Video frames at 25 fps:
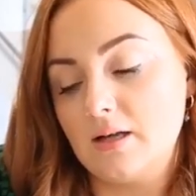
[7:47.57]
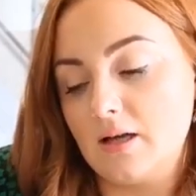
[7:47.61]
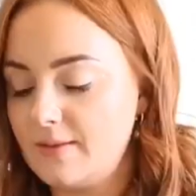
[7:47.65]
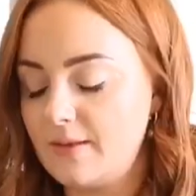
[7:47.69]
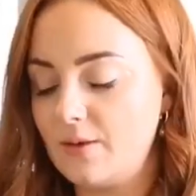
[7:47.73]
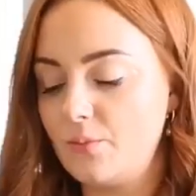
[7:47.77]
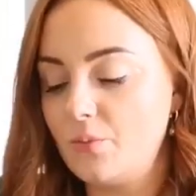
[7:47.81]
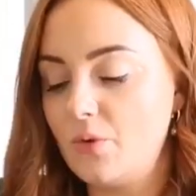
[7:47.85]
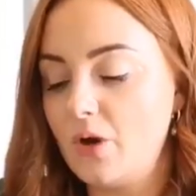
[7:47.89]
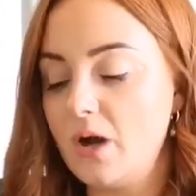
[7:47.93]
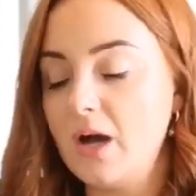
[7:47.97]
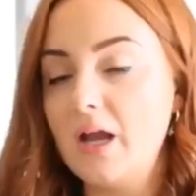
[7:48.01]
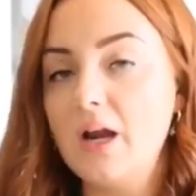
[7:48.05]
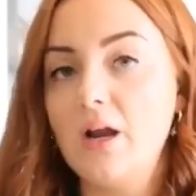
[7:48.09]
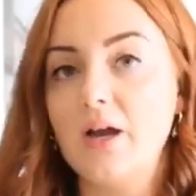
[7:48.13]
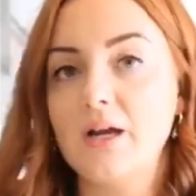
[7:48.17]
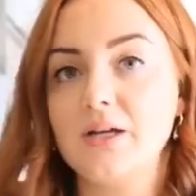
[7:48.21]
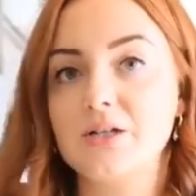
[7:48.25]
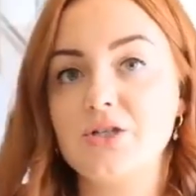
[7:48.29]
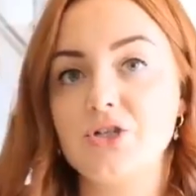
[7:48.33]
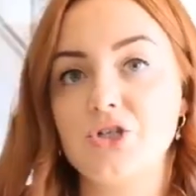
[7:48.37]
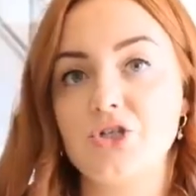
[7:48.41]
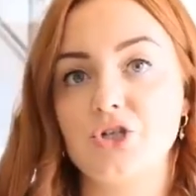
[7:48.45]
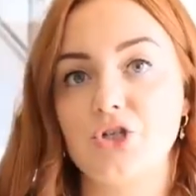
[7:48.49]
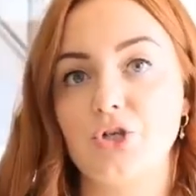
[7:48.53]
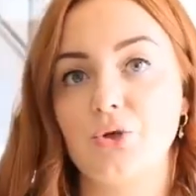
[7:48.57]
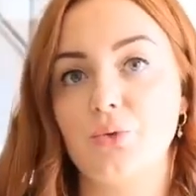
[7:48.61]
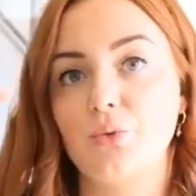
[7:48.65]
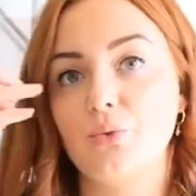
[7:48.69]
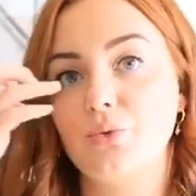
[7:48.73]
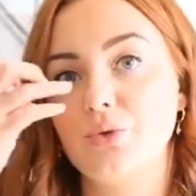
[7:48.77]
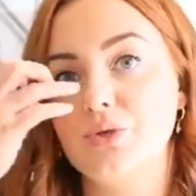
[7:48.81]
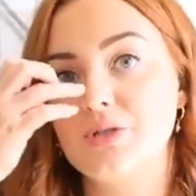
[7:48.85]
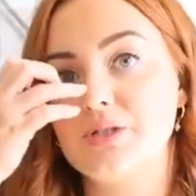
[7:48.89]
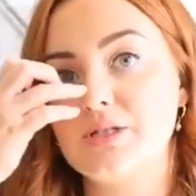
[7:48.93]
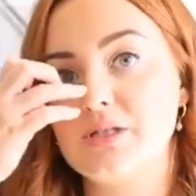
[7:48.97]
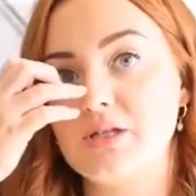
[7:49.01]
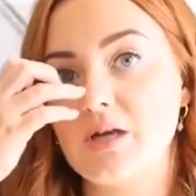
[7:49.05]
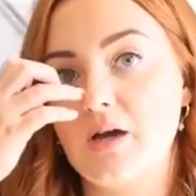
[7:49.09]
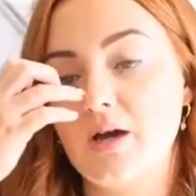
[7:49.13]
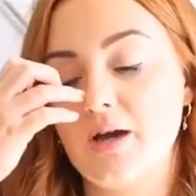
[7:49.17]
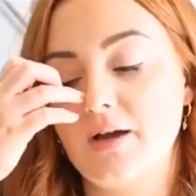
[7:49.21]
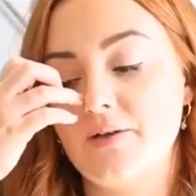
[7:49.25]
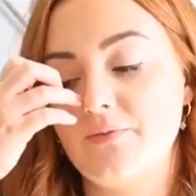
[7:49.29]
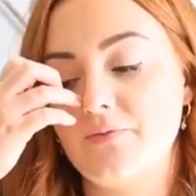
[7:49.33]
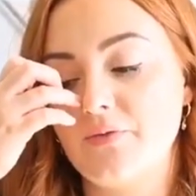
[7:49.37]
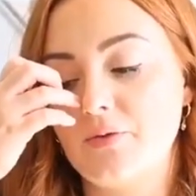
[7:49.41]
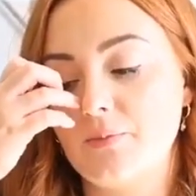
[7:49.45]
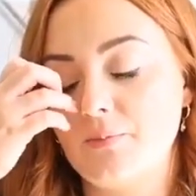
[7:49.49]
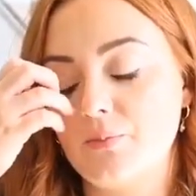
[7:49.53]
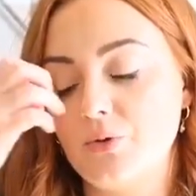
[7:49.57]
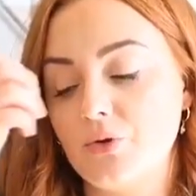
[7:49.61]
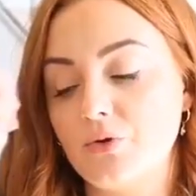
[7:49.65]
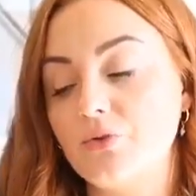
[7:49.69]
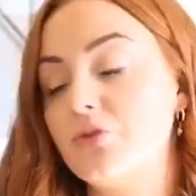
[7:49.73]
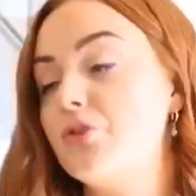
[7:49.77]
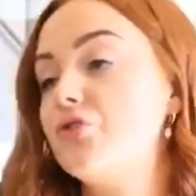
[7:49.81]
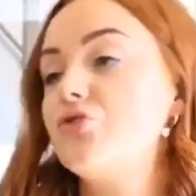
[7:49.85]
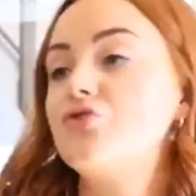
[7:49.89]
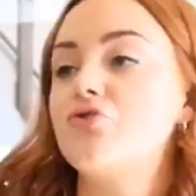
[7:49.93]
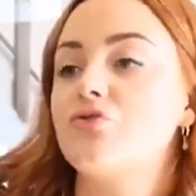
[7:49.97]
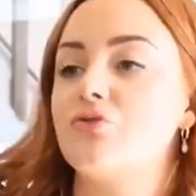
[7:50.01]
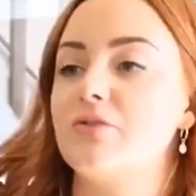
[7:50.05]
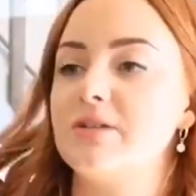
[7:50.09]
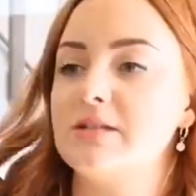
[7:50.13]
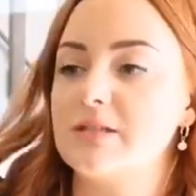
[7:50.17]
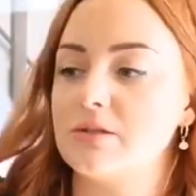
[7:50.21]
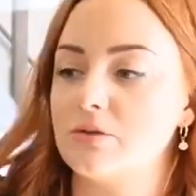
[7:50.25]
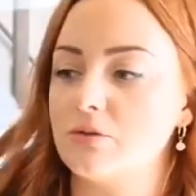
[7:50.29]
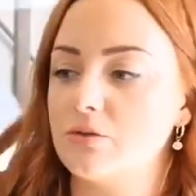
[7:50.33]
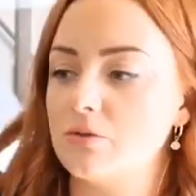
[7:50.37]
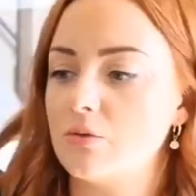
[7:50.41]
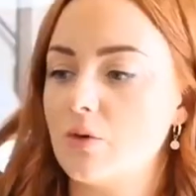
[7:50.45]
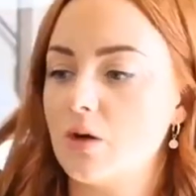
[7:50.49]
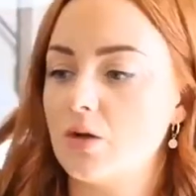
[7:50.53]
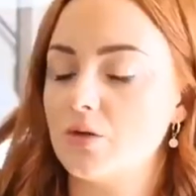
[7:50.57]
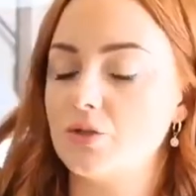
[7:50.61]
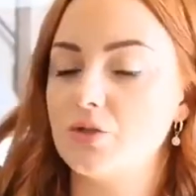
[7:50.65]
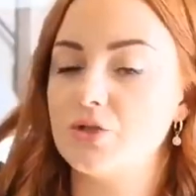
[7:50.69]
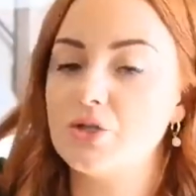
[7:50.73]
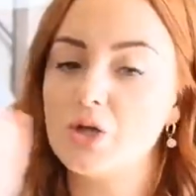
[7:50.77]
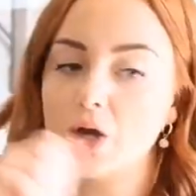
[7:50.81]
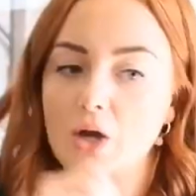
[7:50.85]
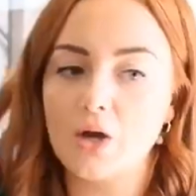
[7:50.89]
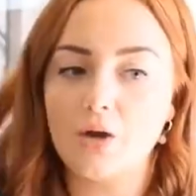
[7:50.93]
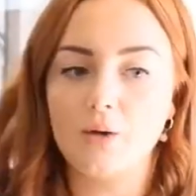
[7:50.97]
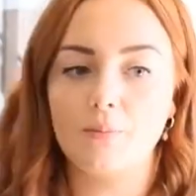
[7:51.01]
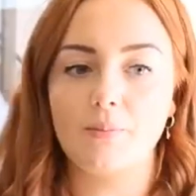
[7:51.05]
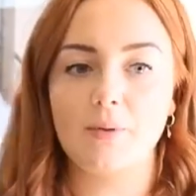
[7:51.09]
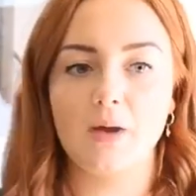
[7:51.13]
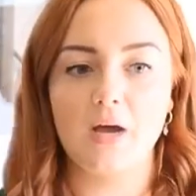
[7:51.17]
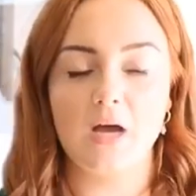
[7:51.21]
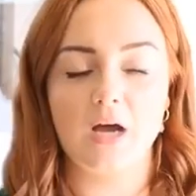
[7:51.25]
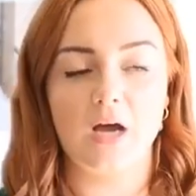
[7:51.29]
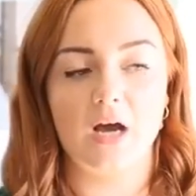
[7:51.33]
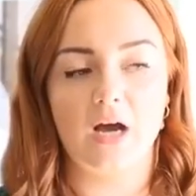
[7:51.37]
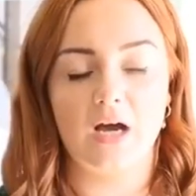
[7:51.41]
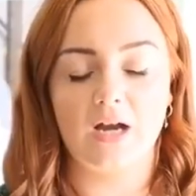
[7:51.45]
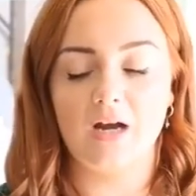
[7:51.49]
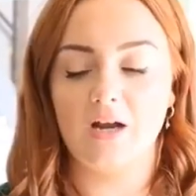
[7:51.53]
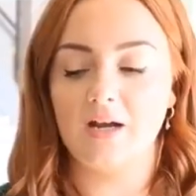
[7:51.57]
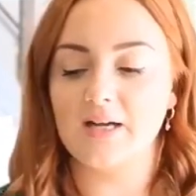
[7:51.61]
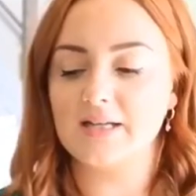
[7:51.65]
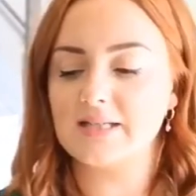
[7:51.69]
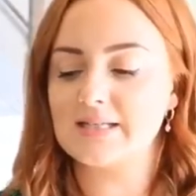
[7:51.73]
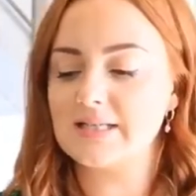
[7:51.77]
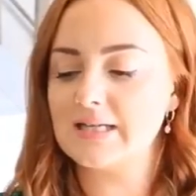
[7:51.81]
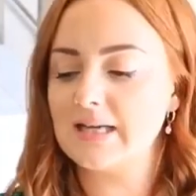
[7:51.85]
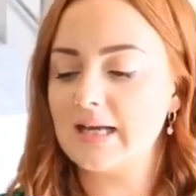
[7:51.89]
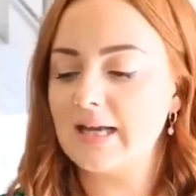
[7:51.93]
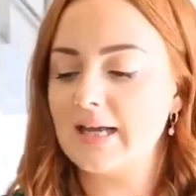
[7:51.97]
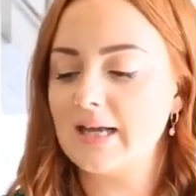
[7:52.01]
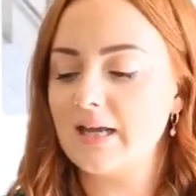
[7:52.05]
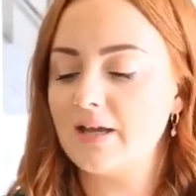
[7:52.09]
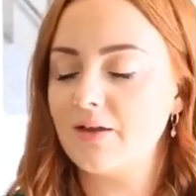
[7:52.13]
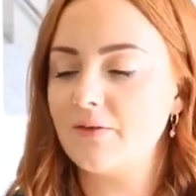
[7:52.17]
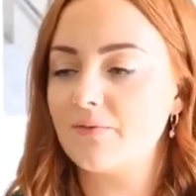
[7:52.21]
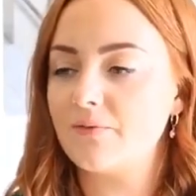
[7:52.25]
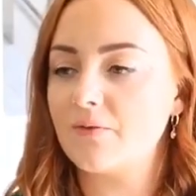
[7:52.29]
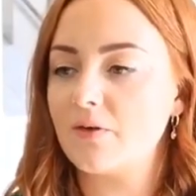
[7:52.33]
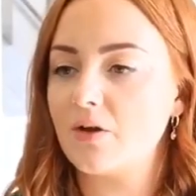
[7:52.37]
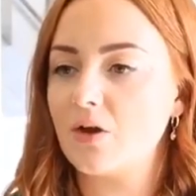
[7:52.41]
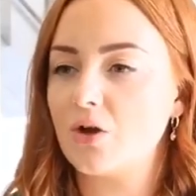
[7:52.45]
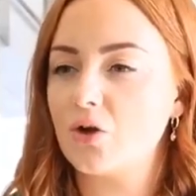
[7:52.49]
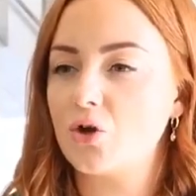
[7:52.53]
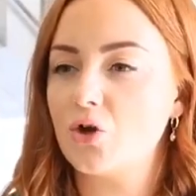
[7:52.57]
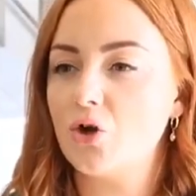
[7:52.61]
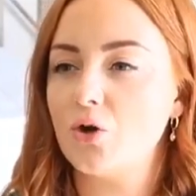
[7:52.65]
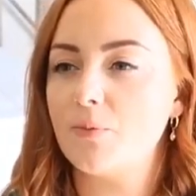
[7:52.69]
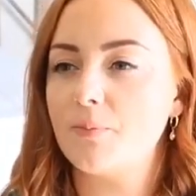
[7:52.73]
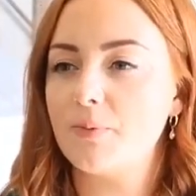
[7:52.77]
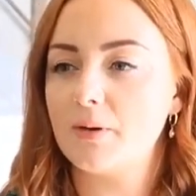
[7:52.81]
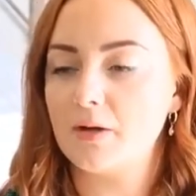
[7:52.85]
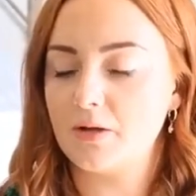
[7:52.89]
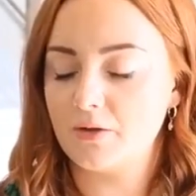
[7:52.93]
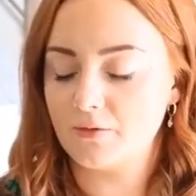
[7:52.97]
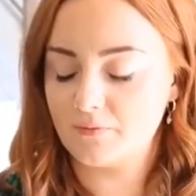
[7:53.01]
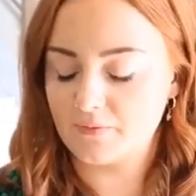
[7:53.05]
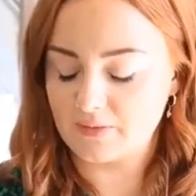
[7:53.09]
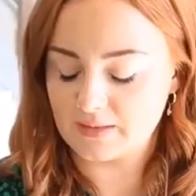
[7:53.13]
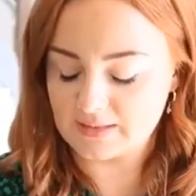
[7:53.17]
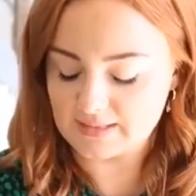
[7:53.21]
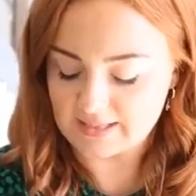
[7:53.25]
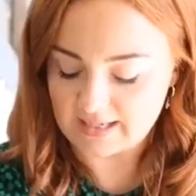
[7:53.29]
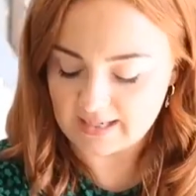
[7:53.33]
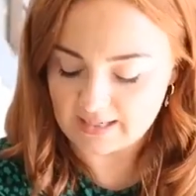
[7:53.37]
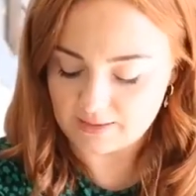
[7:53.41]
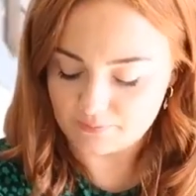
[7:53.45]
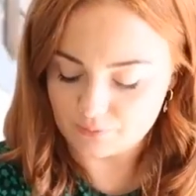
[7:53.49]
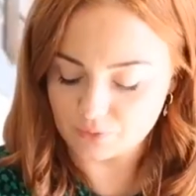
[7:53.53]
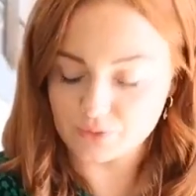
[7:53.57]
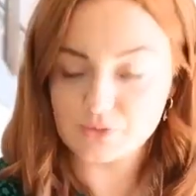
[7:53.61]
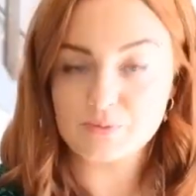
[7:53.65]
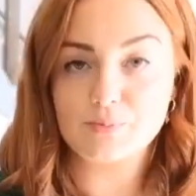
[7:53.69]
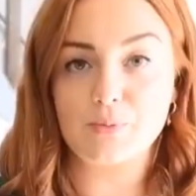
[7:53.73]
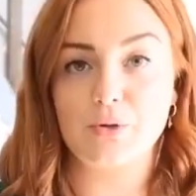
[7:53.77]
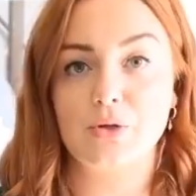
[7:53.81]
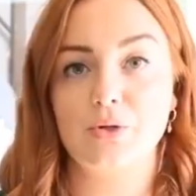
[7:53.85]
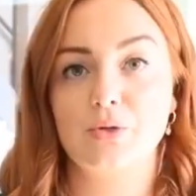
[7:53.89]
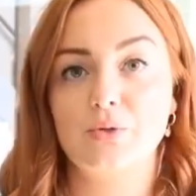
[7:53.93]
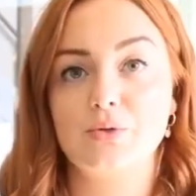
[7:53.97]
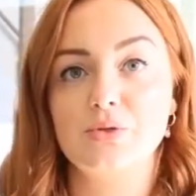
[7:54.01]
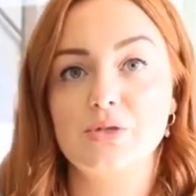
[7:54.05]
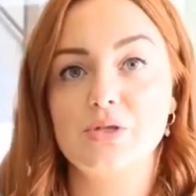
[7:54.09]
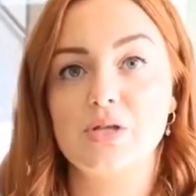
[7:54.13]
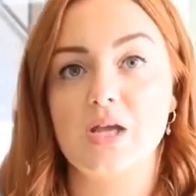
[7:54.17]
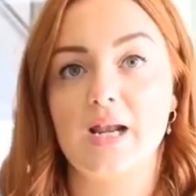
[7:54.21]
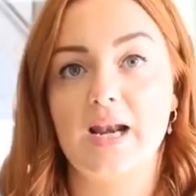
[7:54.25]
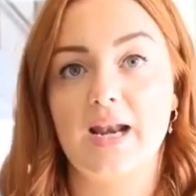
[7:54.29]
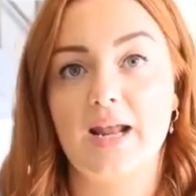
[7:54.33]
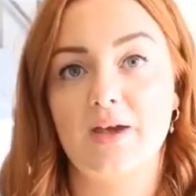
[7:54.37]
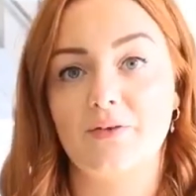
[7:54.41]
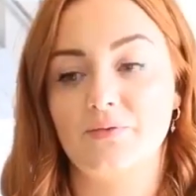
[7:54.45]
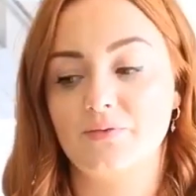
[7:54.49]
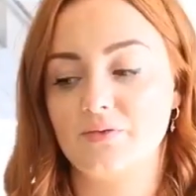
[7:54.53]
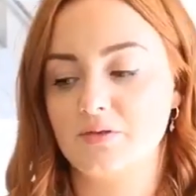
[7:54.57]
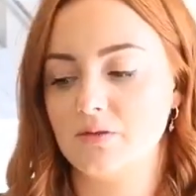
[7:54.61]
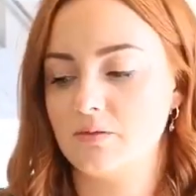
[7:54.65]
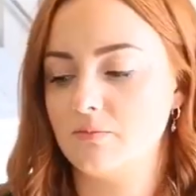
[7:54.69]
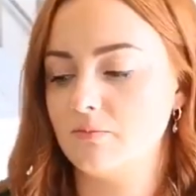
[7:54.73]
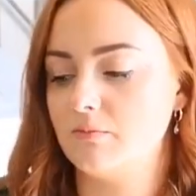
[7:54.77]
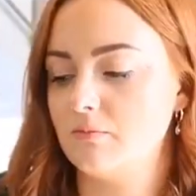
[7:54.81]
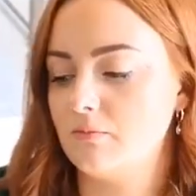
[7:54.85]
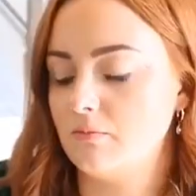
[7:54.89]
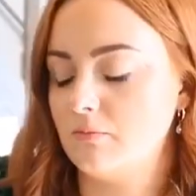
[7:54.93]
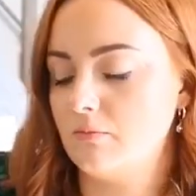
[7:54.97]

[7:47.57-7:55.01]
Then what I like to do, once I've put the drizzle on top, I like to leave a couple of tablespoons left.